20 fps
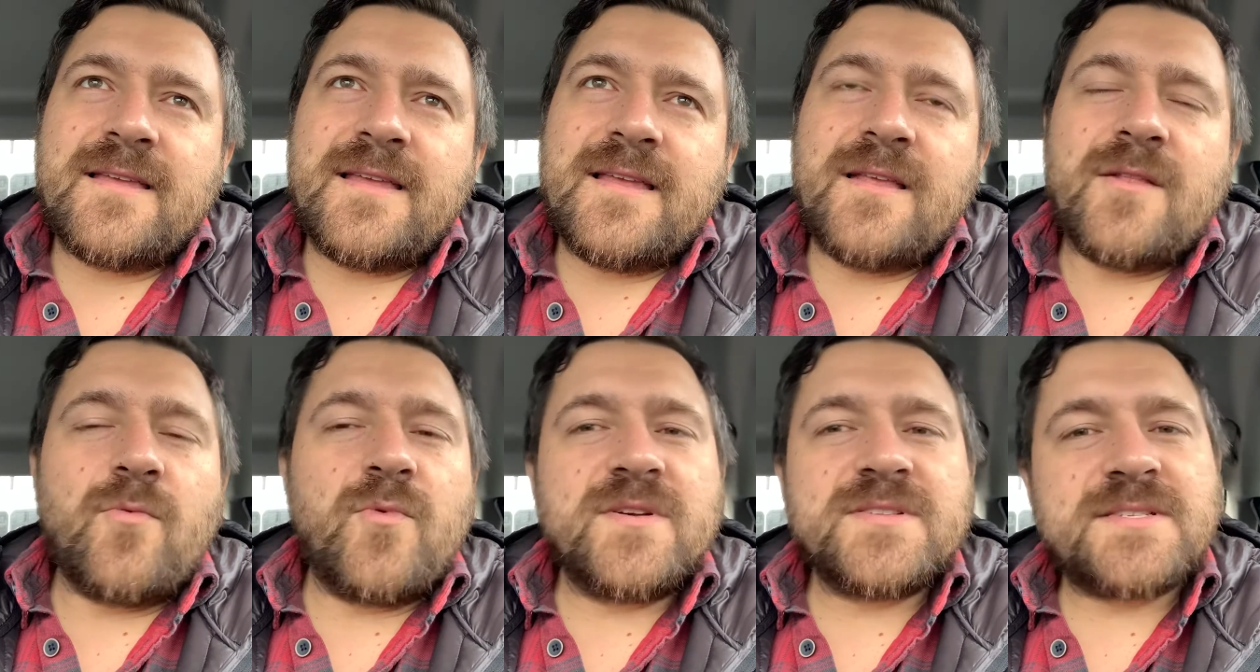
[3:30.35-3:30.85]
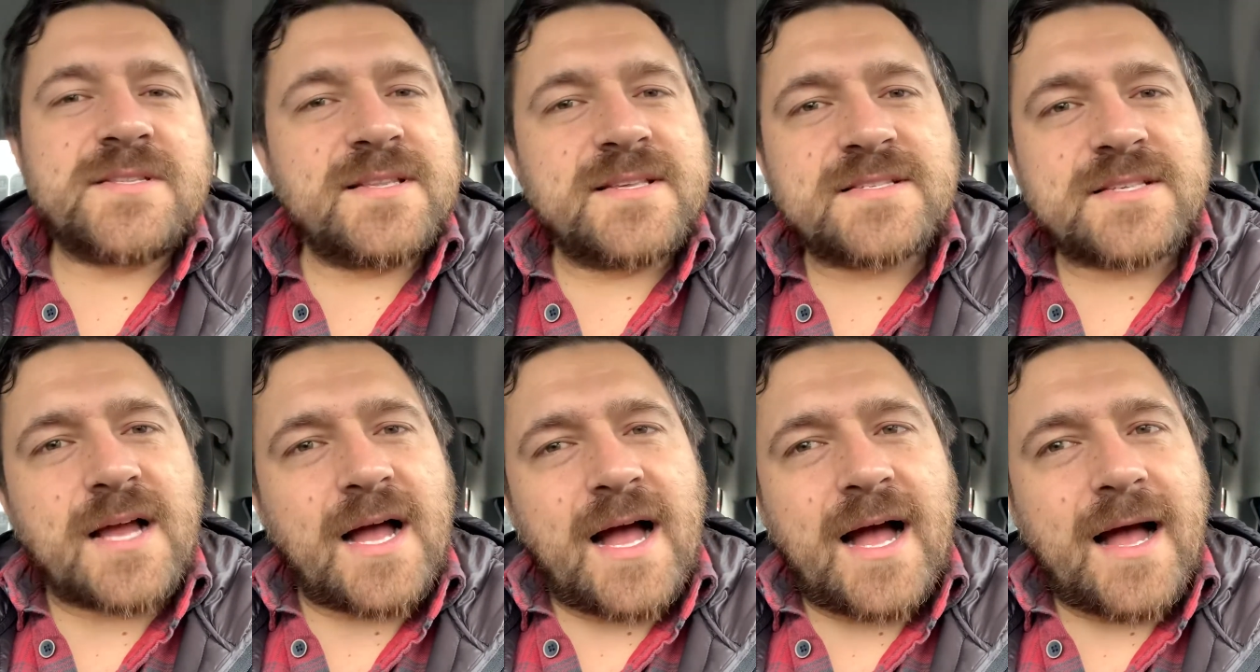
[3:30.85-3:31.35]
it wasn't
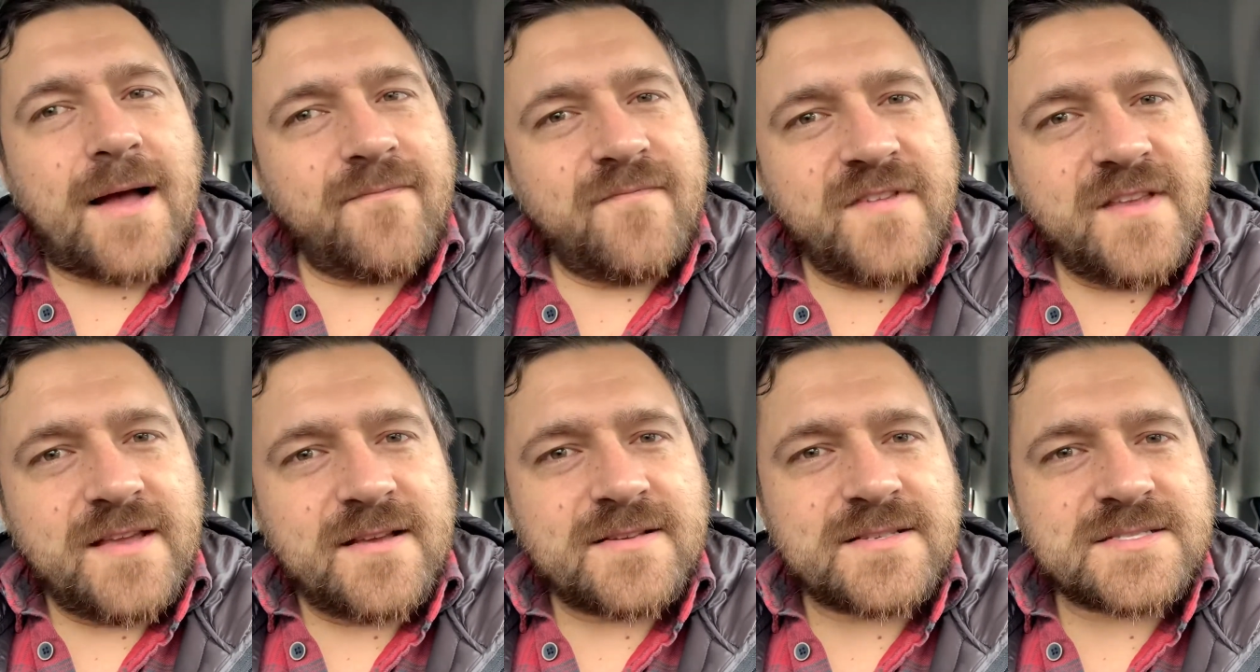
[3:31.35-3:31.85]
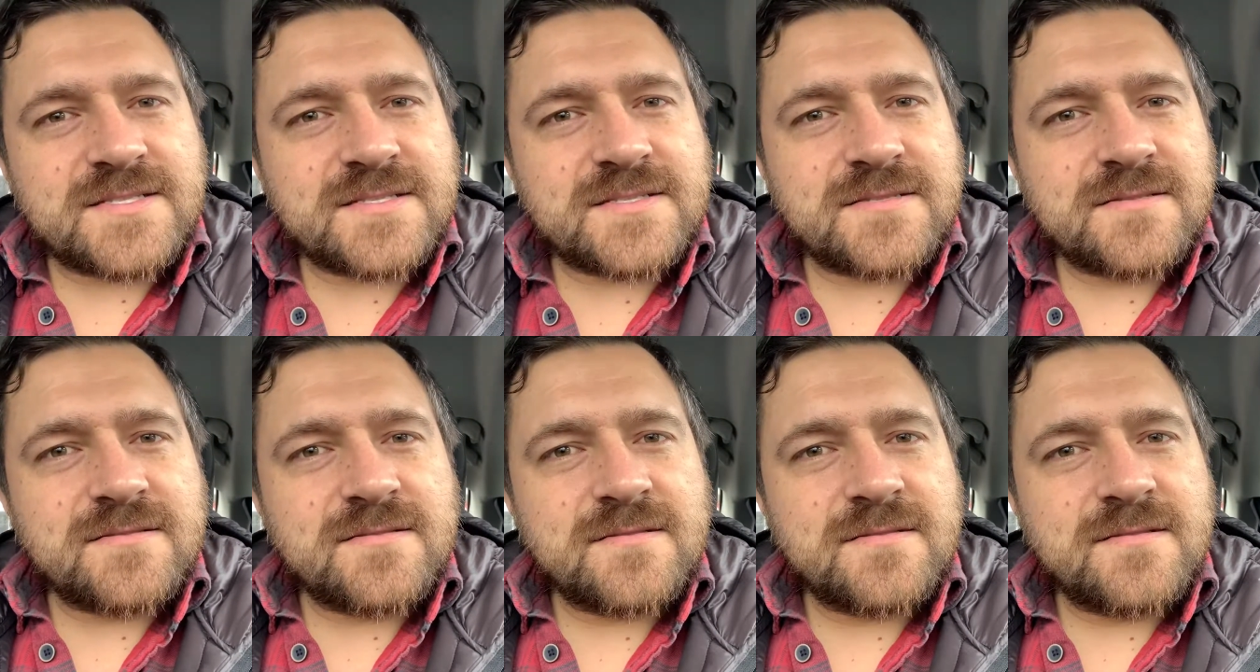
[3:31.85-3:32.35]
as
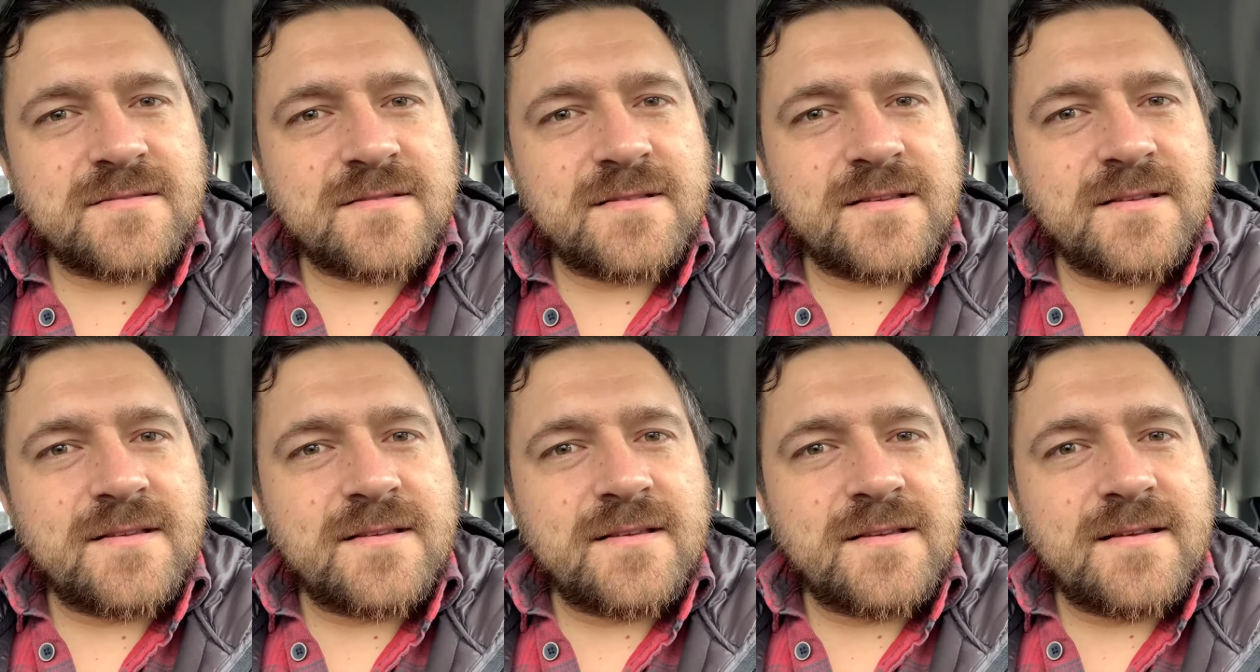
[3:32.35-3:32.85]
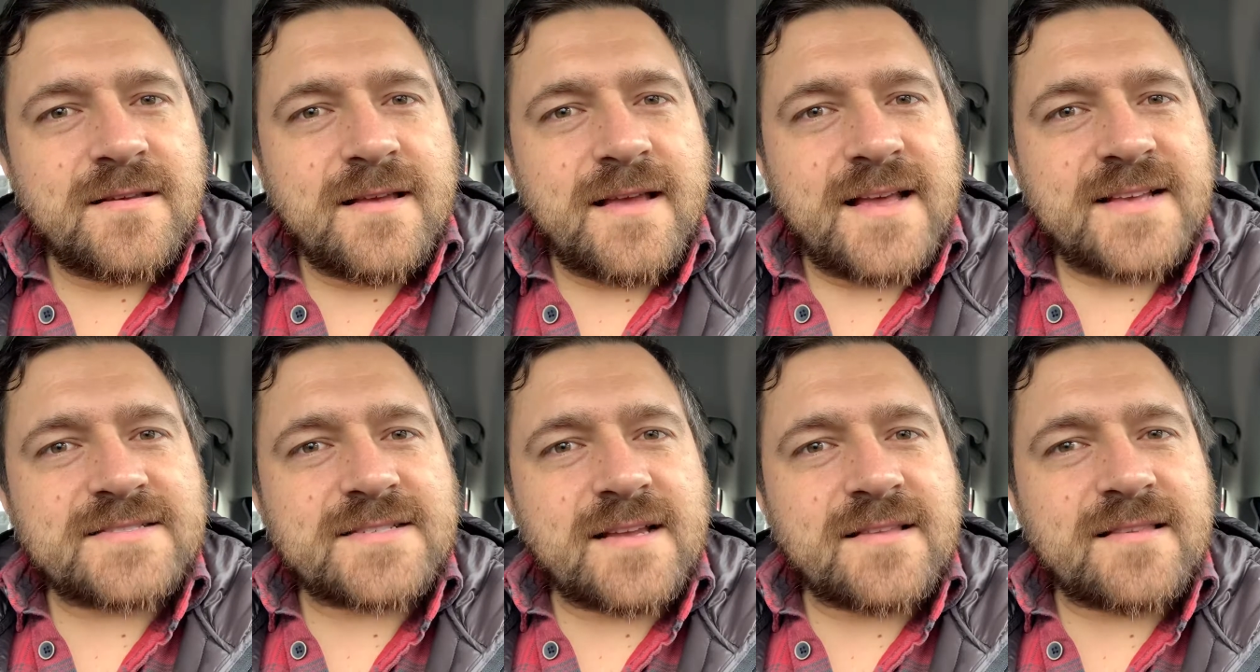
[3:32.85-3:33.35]
obvious
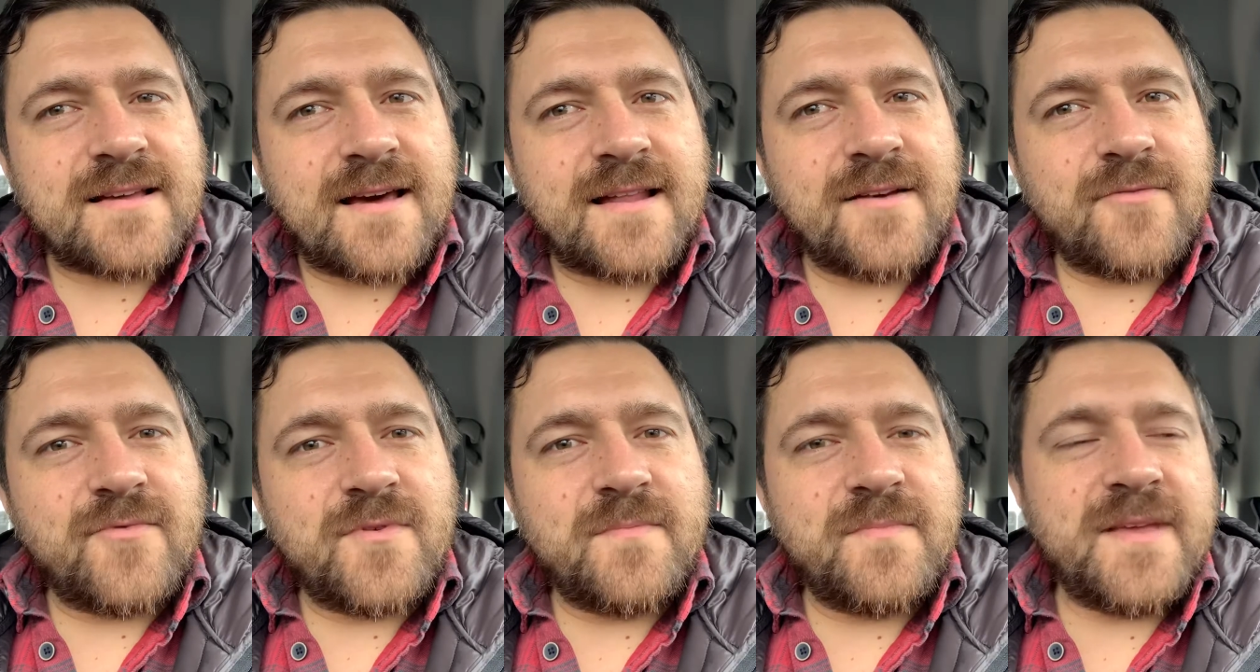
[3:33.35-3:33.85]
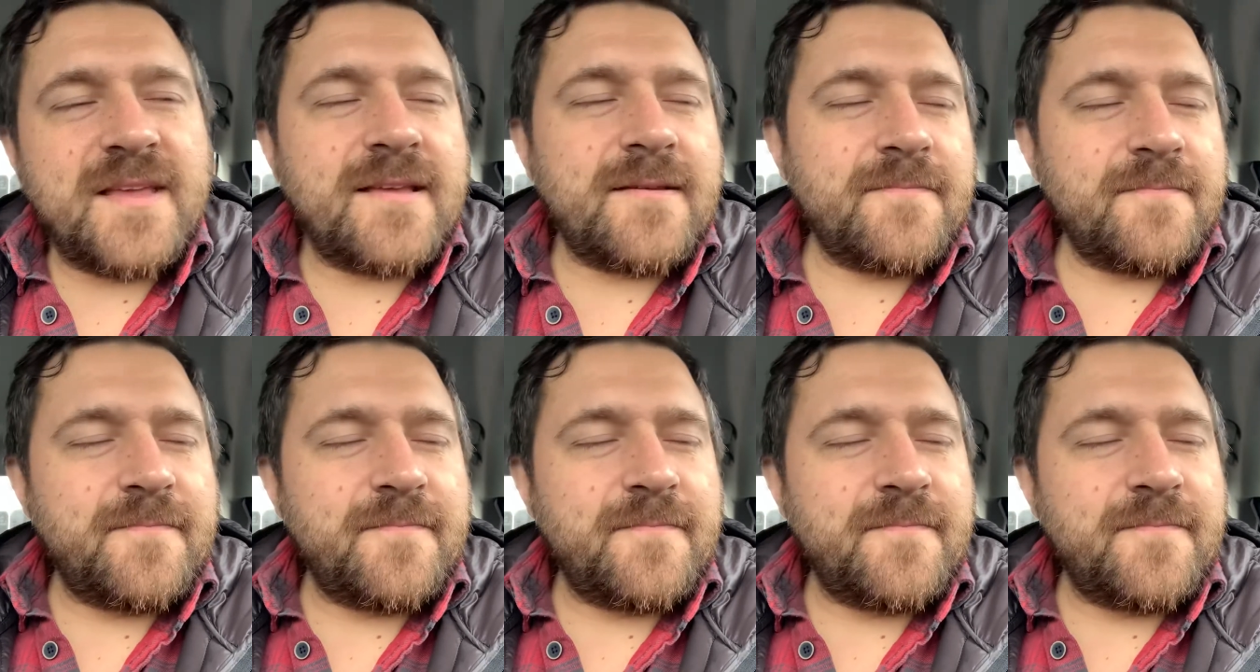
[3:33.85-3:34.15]
as I thought it would be,